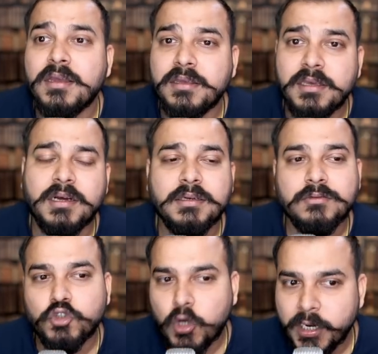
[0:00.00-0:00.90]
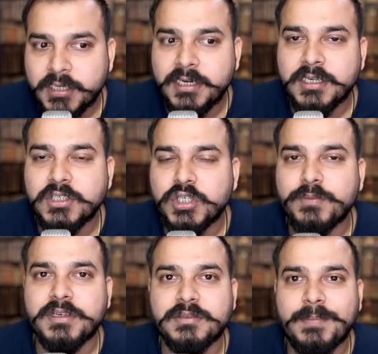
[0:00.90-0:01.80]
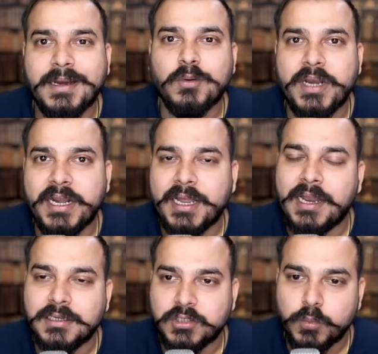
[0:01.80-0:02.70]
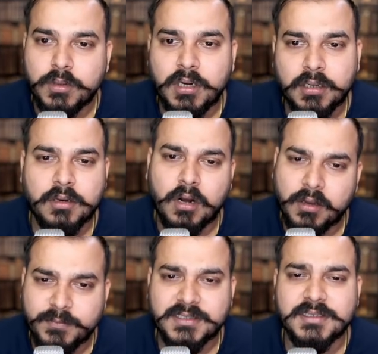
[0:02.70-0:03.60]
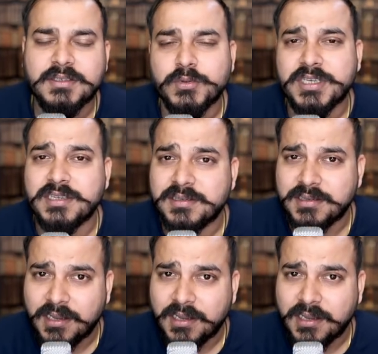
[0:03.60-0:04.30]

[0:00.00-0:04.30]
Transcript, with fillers: Here, join the internship with respect to data analyst work. A lot of business use cases